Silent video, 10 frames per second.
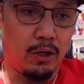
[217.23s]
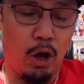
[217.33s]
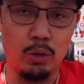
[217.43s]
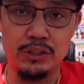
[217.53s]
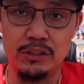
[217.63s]

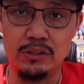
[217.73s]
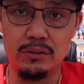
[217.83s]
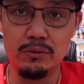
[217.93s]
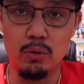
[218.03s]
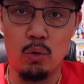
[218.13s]

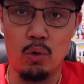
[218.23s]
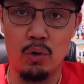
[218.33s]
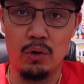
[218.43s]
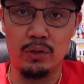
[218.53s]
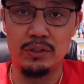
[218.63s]
coaches
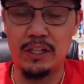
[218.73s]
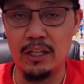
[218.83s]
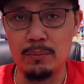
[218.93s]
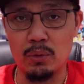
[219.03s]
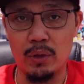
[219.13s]
or
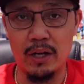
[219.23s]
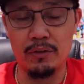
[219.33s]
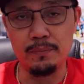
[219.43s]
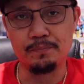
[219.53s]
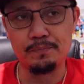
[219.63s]
teams or
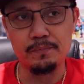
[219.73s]
whatever